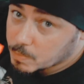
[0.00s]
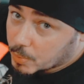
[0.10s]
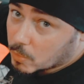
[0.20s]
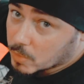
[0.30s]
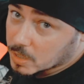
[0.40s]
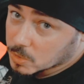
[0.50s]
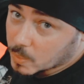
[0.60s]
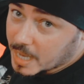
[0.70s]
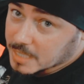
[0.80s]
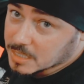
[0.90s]
pull this
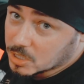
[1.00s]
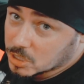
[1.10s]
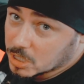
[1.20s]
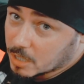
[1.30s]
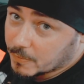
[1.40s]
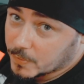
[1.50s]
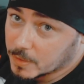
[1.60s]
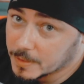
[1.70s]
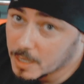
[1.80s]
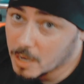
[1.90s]
way as I shift.
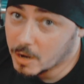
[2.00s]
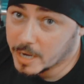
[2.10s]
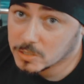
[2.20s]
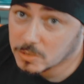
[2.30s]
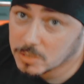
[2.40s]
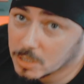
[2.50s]
All right, so it's